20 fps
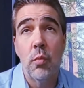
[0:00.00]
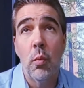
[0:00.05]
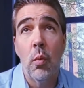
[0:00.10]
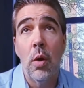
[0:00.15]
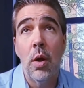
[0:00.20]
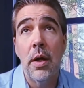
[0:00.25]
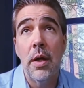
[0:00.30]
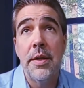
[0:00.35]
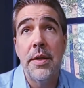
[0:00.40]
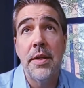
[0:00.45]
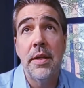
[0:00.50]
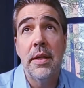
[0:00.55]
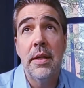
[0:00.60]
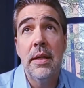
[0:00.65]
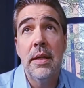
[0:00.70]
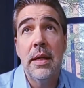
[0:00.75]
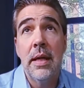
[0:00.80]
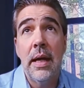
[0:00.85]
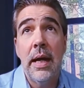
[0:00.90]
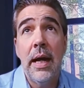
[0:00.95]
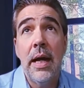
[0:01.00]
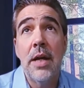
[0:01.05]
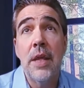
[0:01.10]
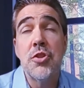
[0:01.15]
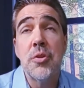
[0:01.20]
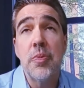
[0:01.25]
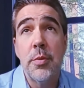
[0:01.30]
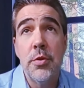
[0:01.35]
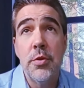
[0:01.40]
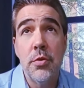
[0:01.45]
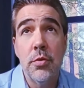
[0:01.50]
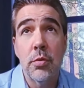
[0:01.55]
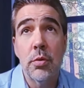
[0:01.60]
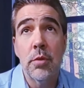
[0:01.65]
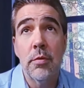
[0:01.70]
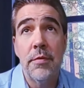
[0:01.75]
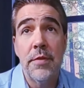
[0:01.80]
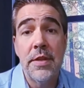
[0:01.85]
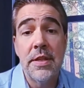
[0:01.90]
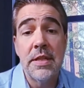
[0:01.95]
one
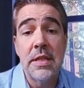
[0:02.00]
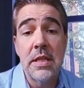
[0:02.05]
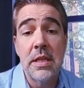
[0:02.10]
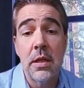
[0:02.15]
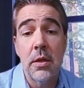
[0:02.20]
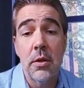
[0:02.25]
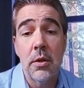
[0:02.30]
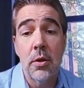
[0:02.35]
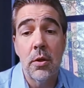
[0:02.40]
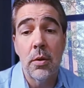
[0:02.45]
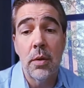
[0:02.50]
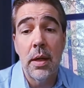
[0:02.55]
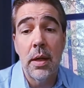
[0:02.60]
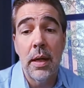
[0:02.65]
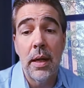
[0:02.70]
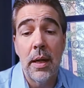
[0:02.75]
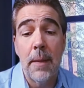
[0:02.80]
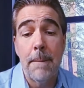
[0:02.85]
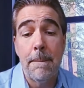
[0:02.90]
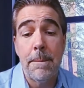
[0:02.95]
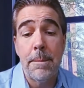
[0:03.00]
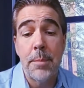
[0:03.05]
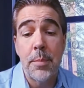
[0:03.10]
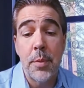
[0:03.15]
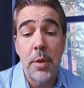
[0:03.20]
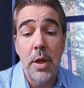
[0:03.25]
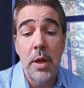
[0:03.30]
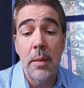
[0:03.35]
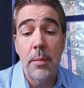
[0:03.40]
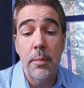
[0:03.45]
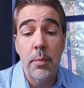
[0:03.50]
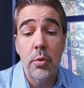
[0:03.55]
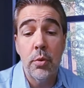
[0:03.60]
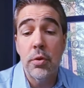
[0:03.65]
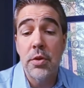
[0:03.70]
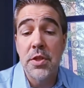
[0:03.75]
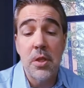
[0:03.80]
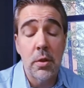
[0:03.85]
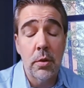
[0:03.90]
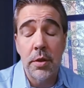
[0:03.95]
entrepreneur of the year um, uh,
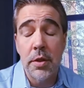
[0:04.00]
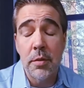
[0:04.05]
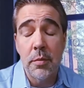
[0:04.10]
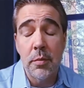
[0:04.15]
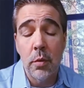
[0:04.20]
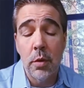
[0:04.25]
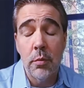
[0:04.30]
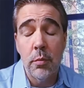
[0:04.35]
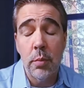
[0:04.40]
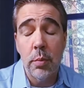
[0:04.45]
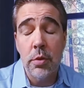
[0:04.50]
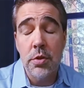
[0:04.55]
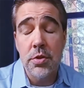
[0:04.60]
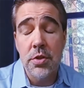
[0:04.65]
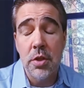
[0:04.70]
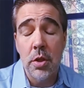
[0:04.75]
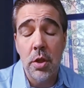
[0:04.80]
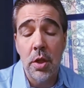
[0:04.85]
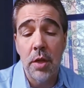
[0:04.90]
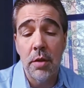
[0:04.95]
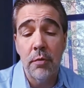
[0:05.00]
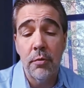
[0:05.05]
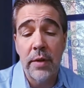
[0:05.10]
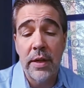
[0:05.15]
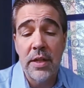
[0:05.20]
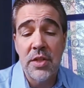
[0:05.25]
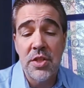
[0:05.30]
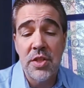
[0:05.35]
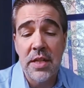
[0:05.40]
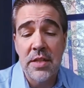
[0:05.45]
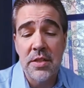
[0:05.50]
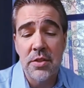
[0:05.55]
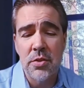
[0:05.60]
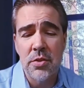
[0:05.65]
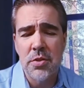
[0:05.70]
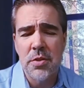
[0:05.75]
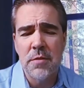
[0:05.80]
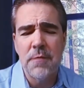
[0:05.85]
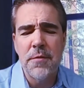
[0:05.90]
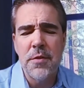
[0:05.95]
per year, only one person in all of franchising.
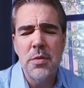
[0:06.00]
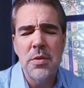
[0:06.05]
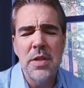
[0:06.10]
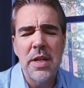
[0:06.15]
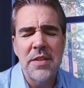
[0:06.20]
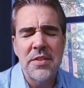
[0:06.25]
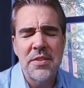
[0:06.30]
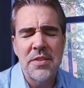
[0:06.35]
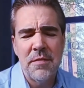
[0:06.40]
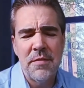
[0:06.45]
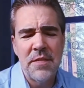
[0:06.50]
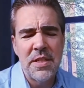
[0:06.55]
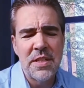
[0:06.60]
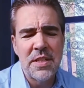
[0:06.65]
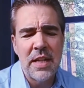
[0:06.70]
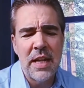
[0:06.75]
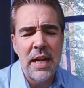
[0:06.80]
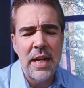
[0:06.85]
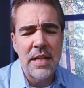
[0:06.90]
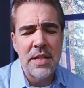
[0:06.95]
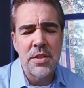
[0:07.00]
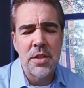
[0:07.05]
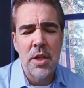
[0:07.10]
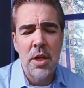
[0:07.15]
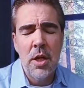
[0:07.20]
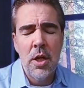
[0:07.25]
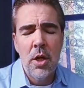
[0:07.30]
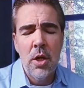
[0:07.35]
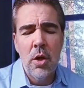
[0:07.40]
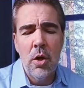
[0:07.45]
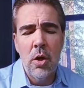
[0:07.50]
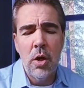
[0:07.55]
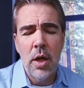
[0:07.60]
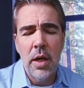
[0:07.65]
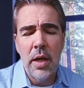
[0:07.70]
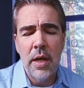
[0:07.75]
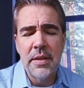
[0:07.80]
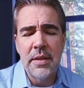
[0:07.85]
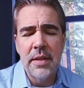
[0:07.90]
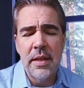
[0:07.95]
There's a few dozen of these guys uh,
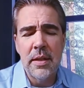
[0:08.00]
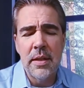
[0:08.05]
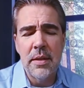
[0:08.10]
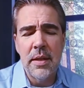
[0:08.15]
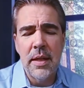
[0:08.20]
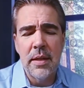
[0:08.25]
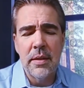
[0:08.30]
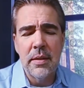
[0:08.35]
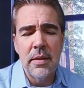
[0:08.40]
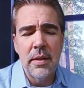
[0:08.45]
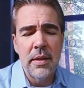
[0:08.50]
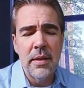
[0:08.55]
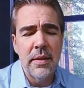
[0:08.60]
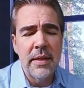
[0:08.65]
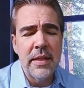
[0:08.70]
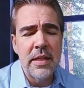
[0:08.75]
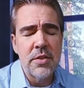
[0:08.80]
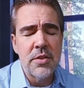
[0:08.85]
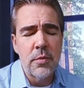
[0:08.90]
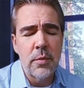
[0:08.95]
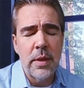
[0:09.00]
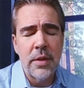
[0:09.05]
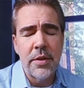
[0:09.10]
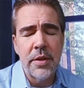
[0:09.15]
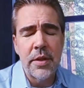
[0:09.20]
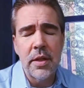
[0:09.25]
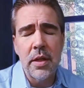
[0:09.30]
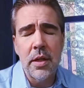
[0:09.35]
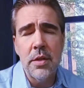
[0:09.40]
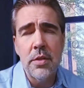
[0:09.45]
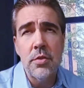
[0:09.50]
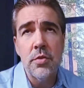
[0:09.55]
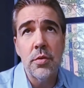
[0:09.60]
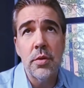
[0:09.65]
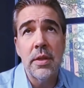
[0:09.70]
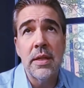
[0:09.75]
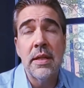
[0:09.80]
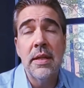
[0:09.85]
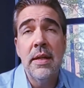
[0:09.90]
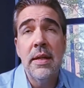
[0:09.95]
and, and, and, ladies around the
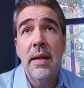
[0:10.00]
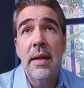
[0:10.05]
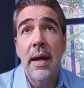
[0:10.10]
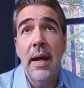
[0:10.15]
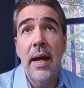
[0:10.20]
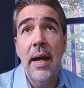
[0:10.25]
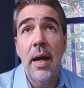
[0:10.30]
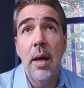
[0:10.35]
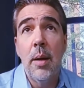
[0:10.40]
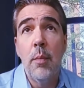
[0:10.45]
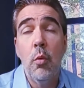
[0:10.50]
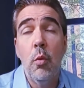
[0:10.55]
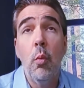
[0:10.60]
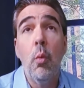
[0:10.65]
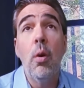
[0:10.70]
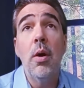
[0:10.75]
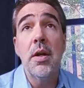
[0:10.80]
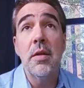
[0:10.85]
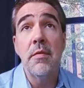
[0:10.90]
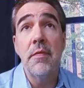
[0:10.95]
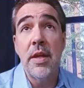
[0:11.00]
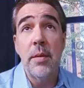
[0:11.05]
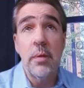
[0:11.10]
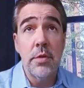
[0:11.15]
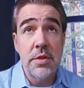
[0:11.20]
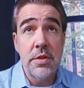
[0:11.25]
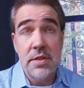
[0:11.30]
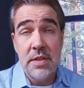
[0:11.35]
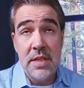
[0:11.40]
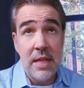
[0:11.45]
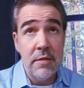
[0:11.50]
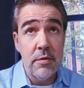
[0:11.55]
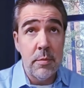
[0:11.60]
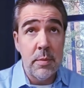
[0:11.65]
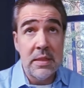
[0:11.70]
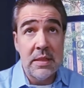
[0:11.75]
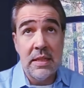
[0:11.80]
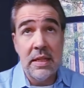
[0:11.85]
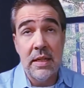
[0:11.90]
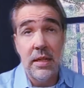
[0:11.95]
country. Um, one of them was David
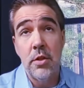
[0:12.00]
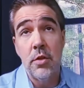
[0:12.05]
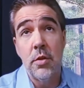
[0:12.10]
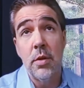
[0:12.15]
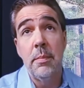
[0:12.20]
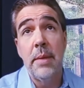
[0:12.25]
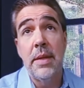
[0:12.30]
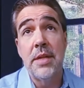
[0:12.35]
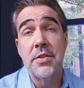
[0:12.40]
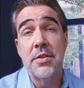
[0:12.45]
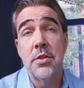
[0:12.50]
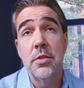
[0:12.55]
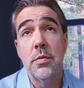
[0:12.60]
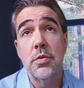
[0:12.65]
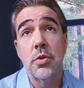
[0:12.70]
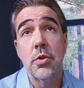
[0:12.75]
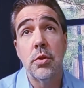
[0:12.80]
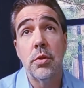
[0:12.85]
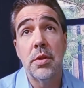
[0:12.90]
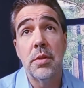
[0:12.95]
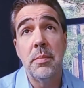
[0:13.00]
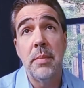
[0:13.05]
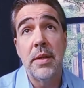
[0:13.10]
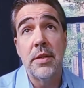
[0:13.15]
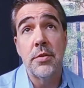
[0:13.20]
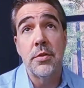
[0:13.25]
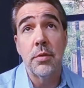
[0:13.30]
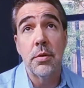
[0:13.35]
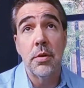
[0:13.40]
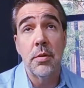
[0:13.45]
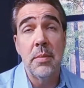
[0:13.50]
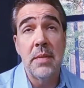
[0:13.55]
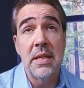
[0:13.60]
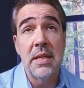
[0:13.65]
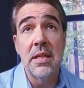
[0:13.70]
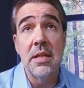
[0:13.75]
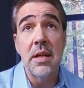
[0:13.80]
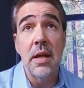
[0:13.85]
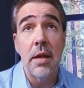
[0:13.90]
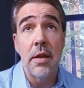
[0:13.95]
McKinnon, who I mentioned, who was an early mentor to me.
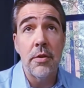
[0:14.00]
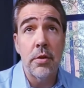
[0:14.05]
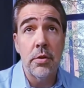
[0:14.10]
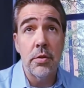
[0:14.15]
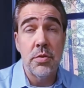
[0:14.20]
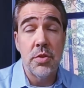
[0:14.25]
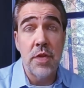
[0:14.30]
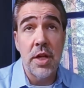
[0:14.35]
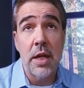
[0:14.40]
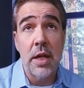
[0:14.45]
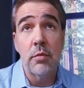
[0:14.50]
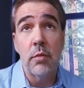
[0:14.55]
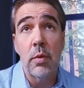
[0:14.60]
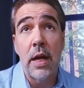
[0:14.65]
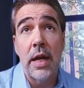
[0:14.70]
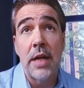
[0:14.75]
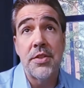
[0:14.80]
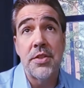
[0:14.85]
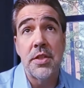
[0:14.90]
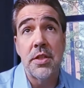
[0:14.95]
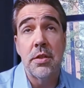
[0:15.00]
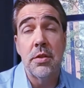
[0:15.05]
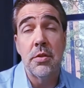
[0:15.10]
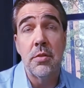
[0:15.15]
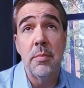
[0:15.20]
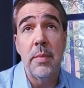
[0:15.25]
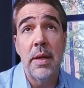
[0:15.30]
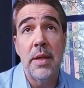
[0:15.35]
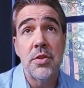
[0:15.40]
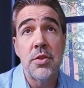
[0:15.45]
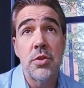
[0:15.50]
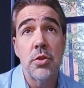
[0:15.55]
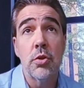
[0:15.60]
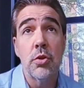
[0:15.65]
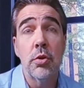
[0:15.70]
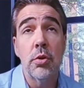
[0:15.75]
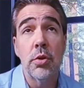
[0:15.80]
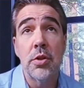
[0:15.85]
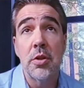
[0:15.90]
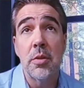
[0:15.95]
Another, John Rotche, who you mentioned
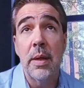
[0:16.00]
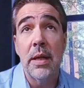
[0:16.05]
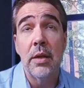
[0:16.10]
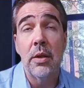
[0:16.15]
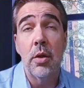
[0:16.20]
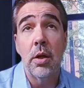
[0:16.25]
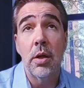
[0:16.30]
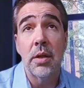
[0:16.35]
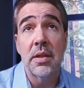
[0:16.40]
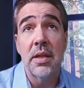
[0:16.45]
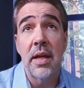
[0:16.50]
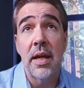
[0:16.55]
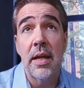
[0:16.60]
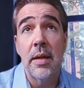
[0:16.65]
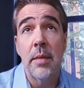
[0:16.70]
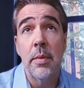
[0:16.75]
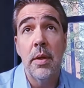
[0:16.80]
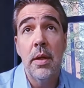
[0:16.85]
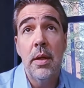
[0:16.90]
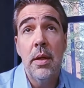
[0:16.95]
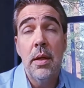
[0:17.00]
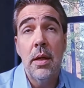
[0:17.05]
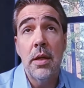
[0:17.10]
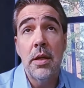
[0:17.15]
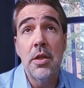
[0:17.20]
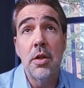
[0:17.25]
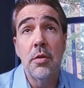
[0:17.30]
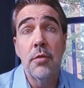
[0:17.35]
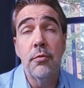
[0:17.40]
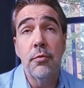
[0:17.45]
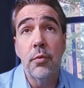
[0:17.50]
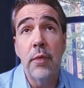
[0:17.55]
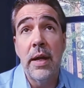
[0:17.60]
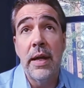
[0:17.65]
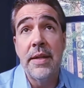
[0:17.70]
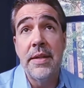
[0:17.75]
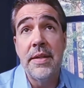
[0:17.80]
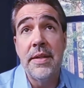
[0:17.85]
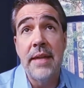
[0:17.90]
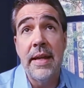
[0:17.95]
earlier, my longtime, you know,
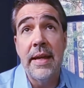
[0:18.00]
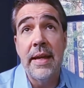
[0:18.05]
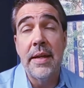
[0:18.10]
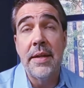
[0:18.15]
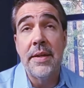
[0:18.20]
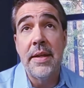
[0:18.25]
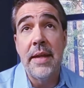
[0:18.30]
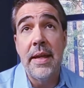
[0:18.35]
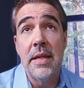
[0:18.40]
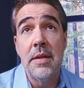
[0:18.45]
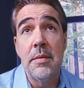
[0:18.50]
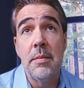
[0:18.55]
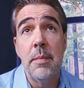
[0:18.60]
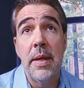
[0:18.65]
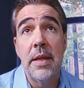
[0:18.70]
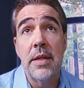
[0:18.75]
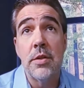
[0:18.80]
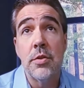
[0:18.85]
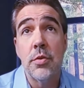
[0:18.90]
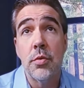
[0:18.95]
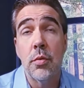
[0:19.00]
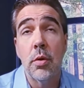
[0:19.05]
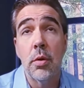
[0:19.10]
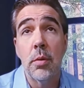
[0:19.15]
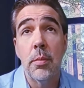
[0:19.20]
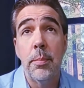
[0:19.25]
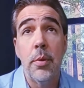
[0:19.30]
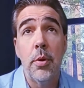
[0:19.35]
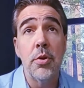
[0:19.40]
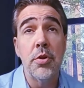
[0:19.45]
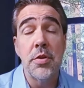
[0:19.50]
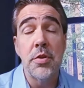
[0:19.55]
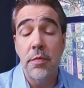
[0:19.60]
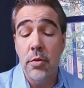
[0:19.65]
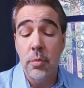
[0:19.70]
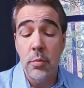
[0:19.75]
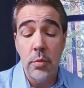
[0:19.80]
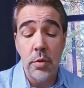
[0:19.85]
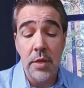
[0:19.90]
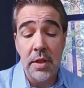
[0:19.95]
friend and, and mentor, both of
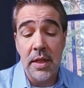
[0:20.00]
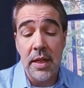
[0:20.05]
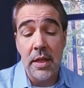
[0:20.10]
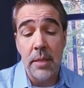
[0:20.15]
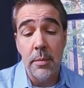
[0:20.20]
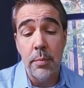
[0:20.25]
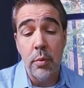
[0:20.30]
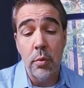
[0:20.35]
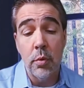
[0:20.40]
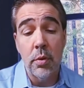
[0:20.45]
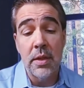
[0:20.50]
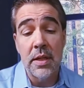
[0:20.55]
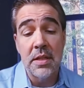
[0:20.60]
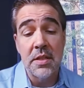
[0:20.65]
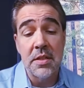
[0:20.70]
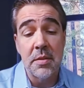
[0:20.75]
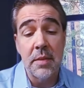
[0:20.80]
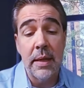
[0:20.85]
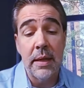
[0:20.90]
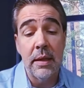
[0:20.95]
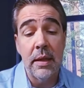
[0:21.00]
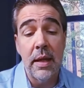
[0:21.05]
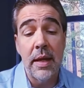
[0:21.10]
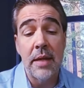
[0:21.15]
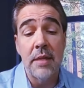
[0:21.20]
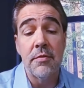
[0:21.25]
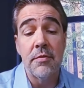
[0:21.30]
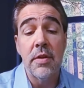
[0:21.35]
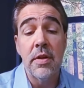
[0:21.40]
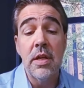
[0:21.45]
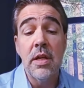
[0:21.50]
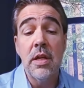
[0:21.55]
whom really kind of poured into my life.